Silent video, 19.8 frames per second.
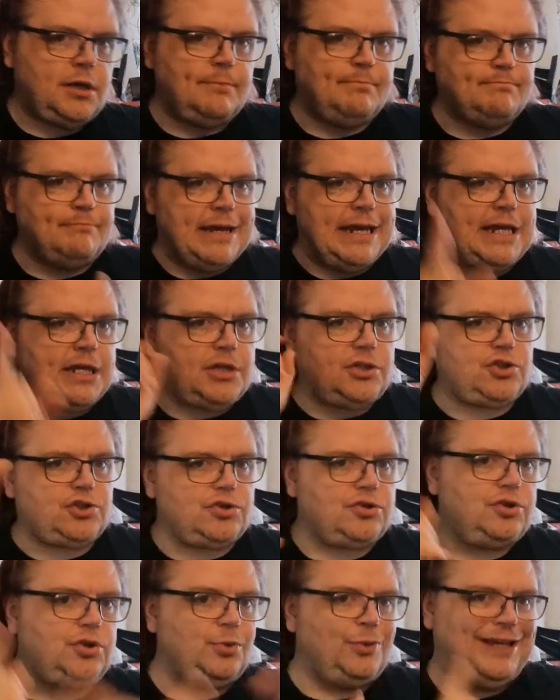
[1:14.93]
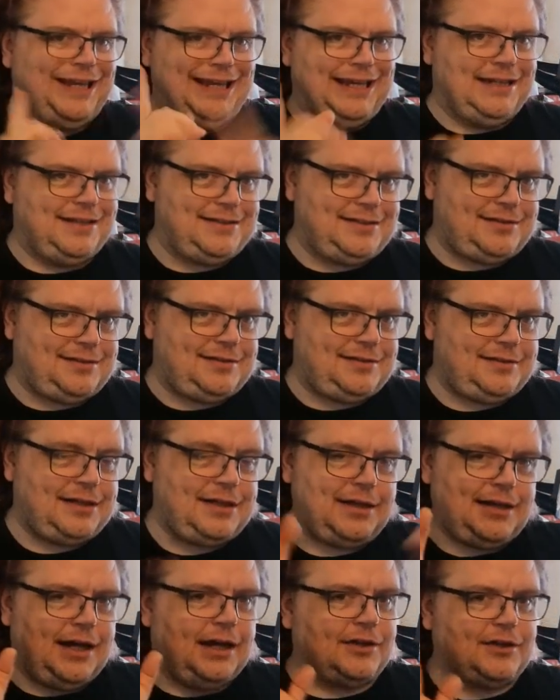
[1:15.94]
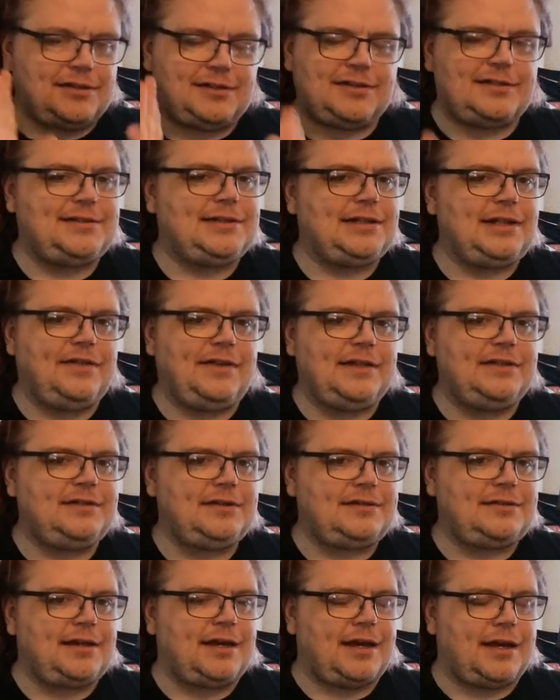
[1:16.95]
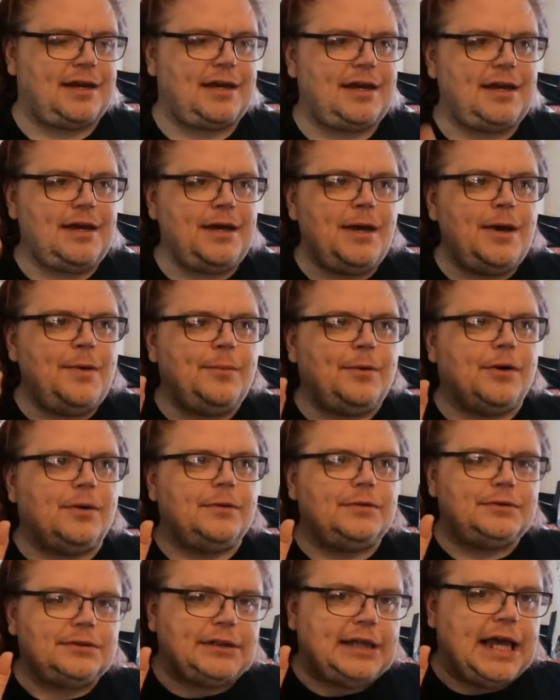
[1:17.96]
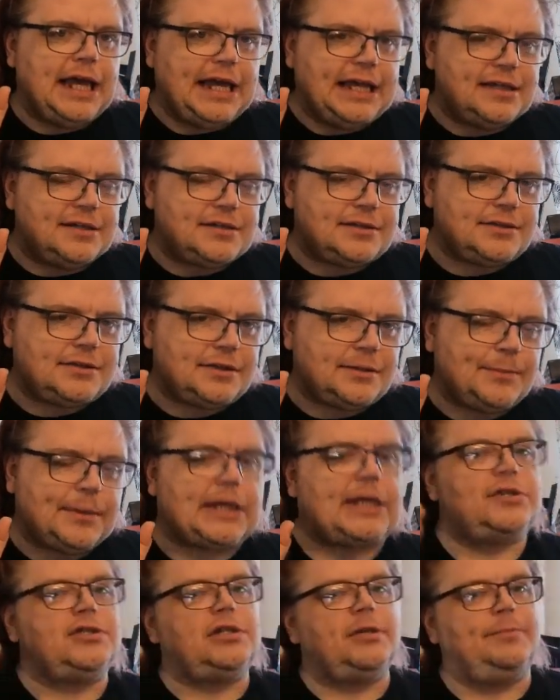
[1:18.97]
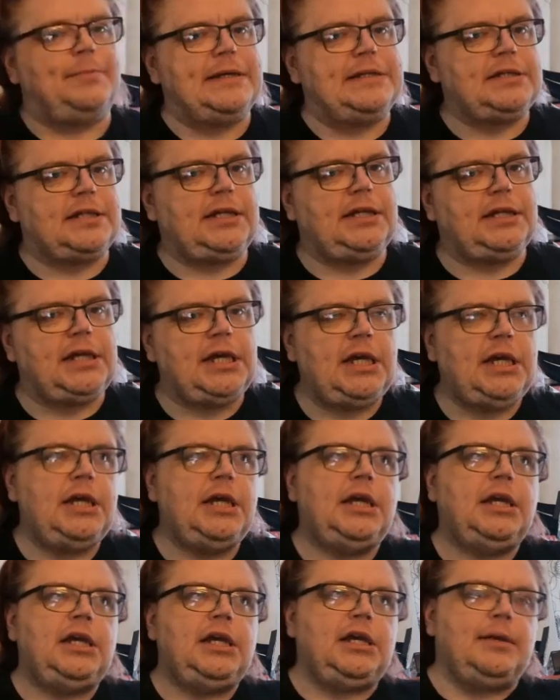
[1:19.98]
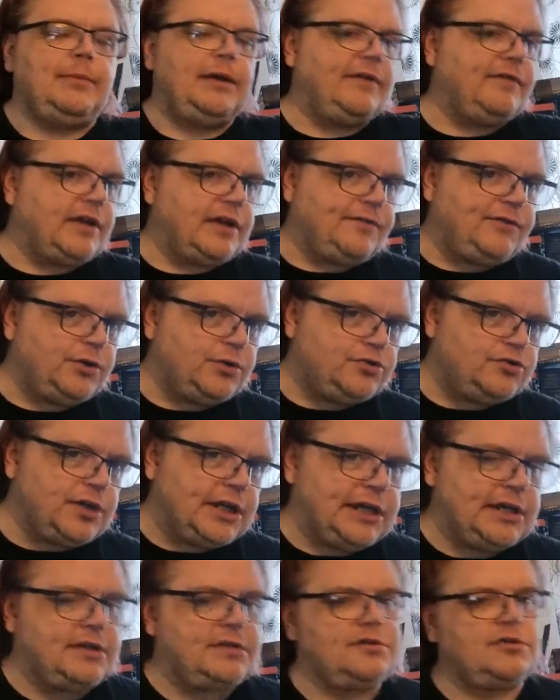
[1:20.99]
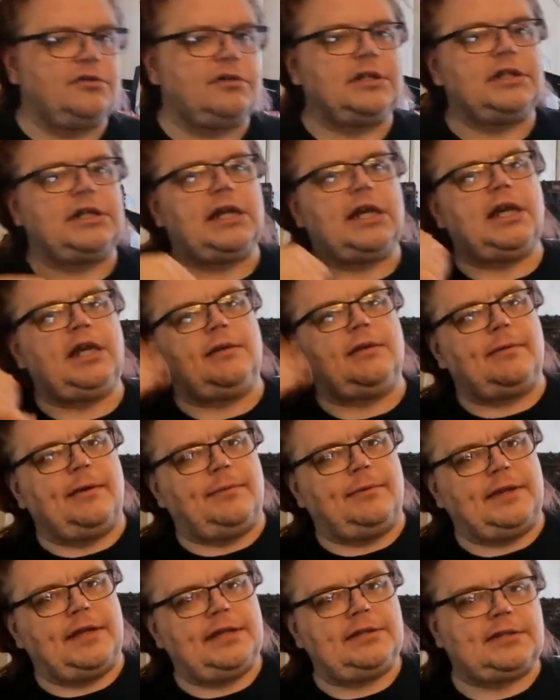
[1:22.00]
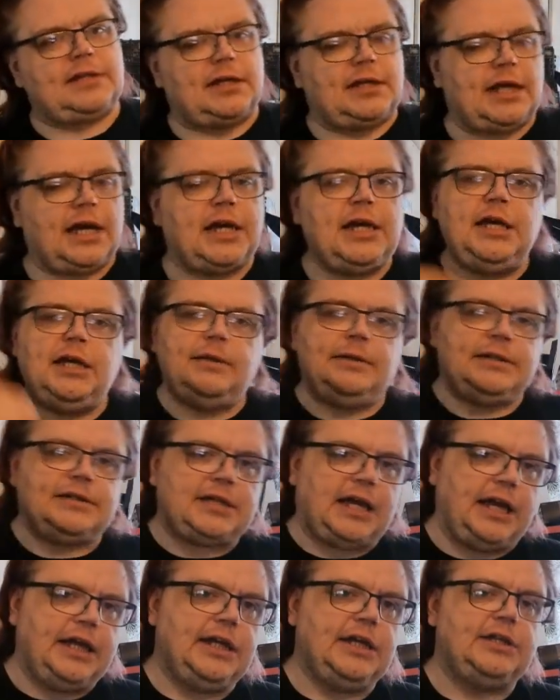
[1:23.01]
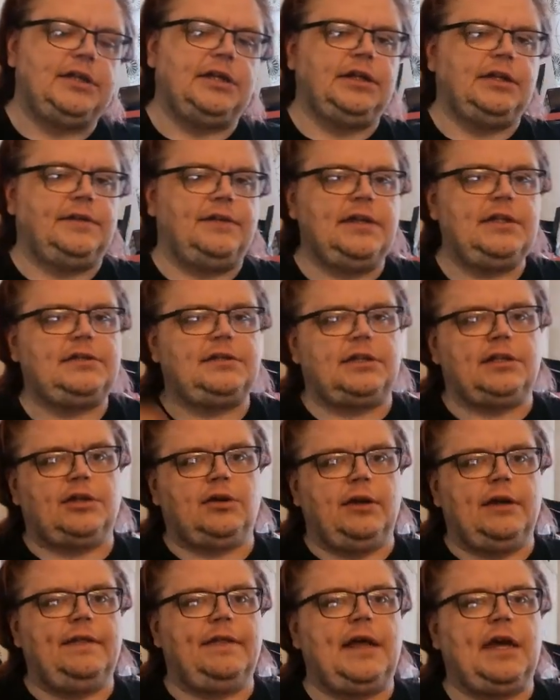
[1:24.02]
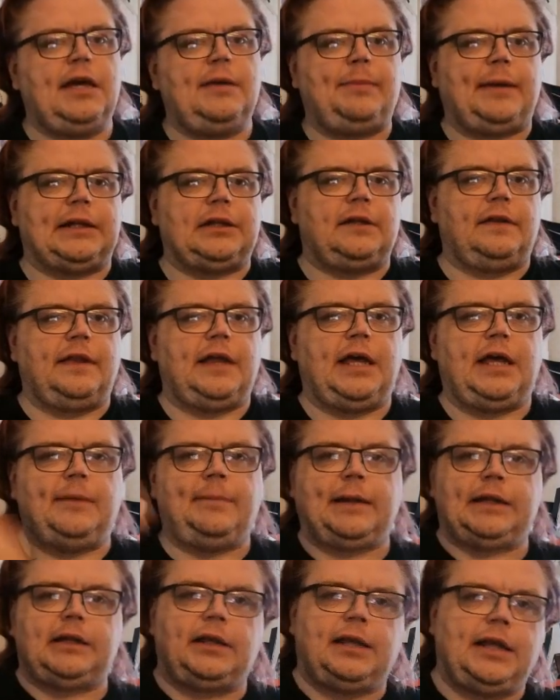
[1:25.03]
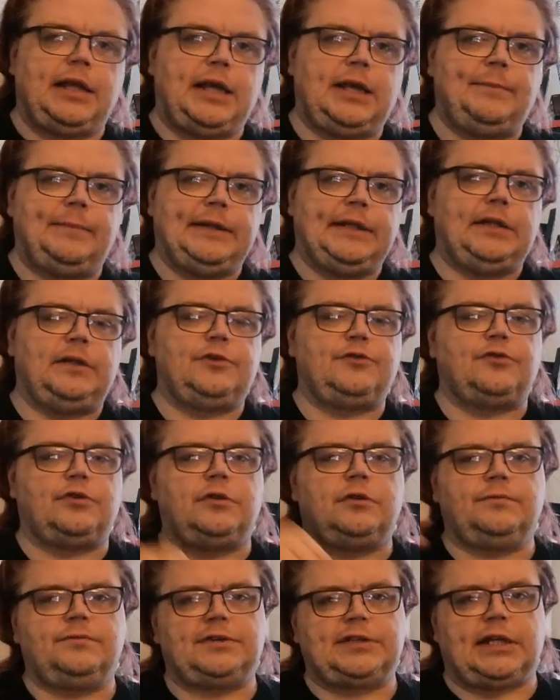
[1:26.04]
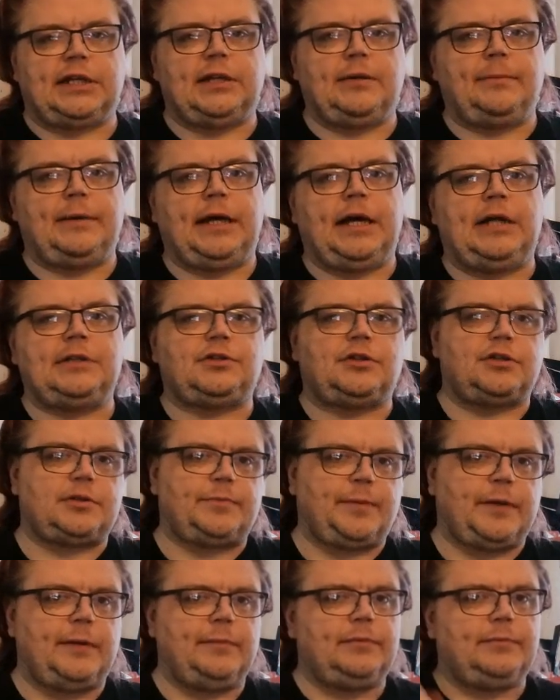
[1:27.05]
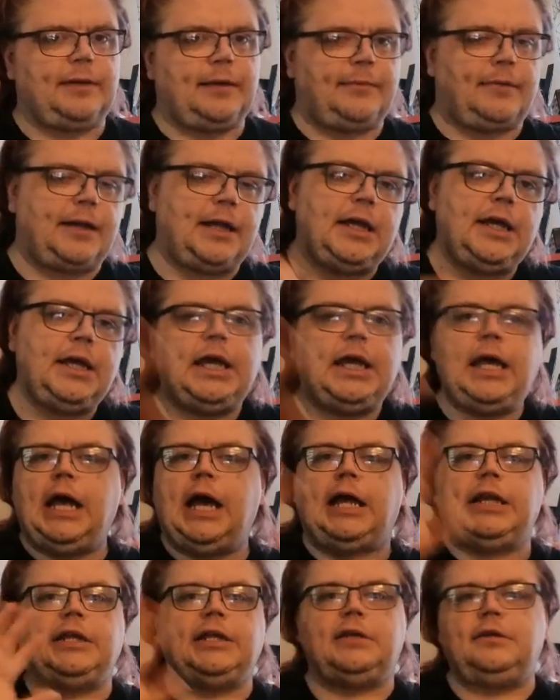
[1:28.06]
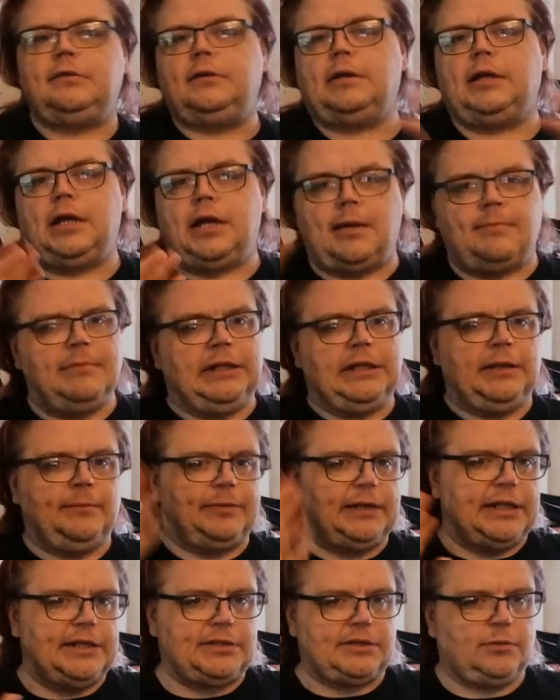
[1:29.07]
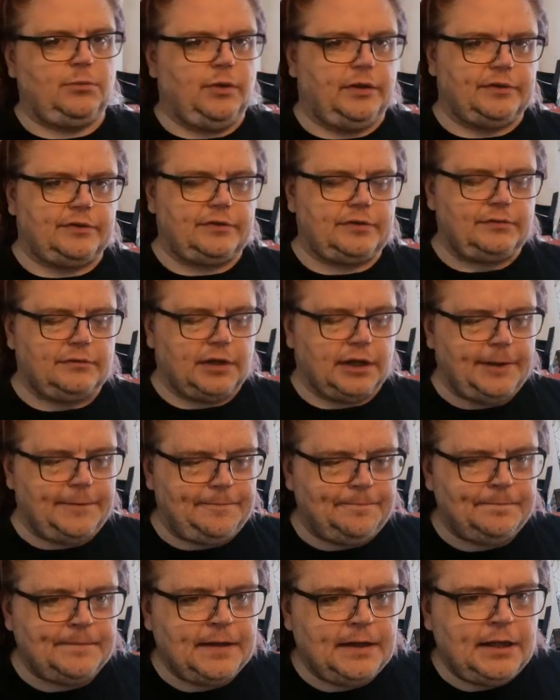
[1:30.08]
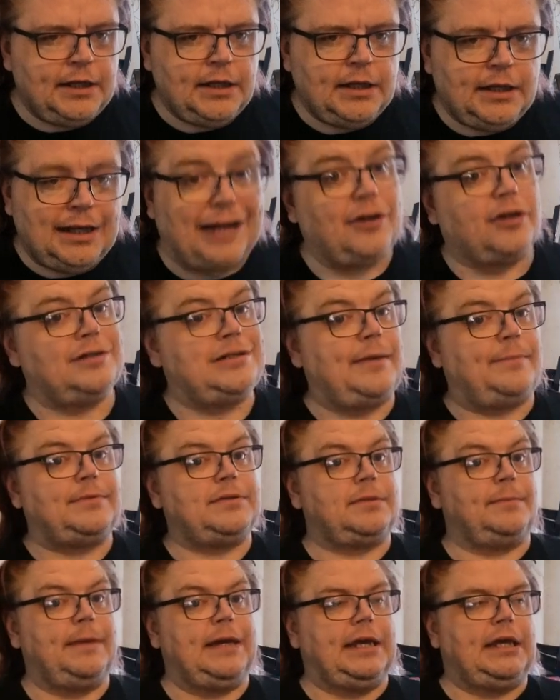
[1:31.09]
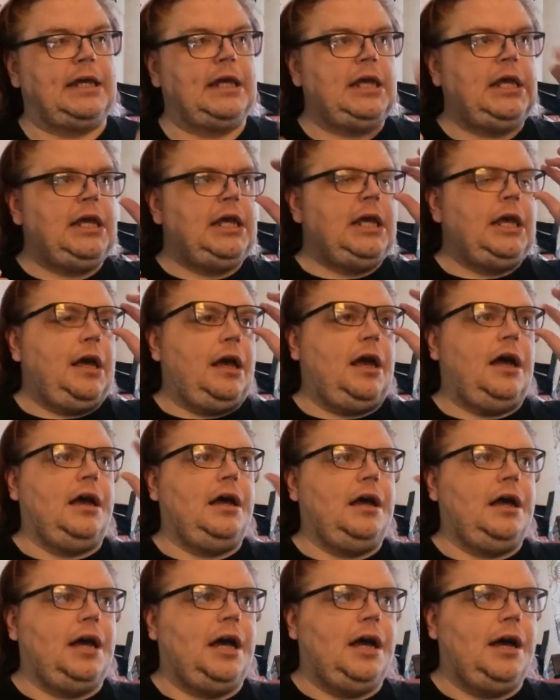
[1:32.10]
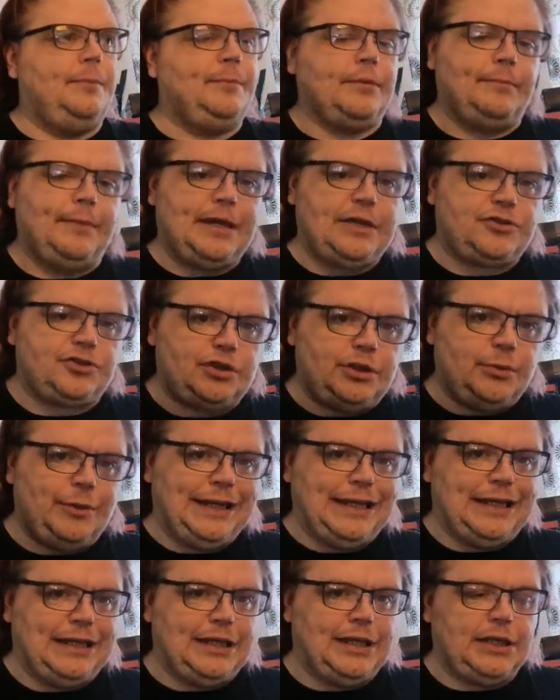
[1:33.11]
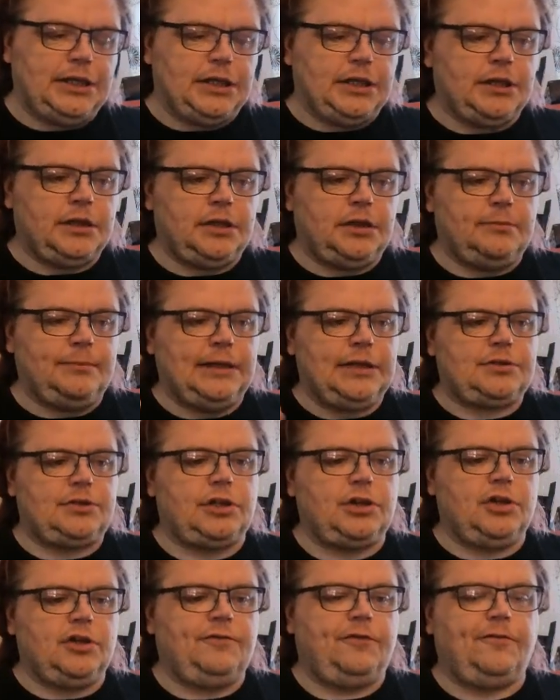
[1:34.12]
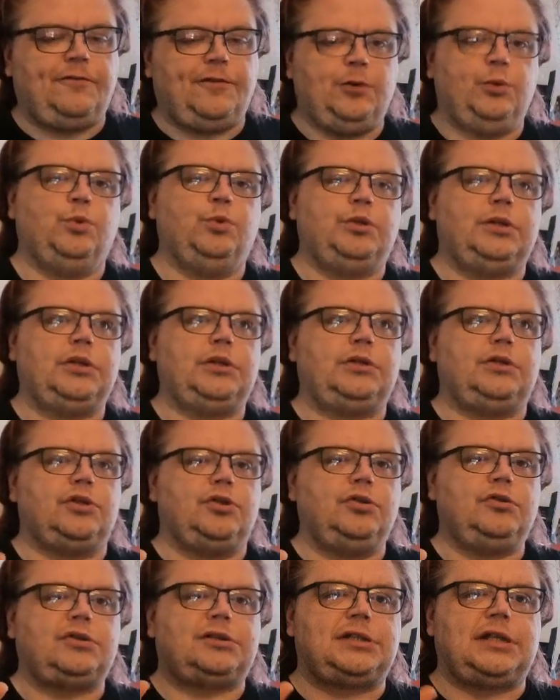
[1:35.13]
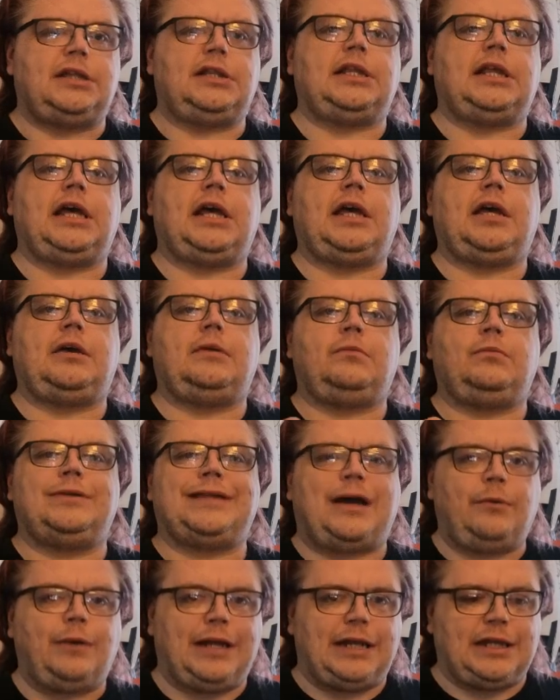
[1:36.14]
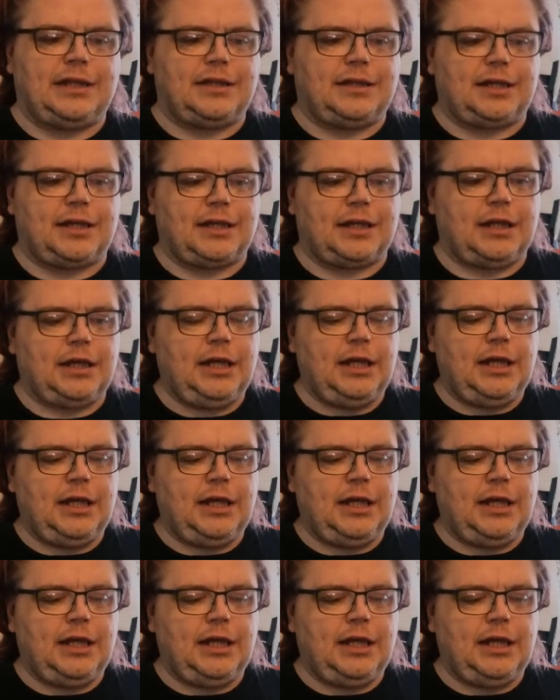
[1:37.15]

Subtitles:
Make sure you eat. I know it's a silly thing to say, but it's because you're busy. You may have had a few drinks during the day, you may be this, that, you're tired, and you're this, and you go in there, panel there, dealer's room, sitting in the bar, talking to people, blah, blah, and you're a million places at once, right? I know it's happened to me. But make sure you eat, you know, make sure you go for food. Don't sit there without anything.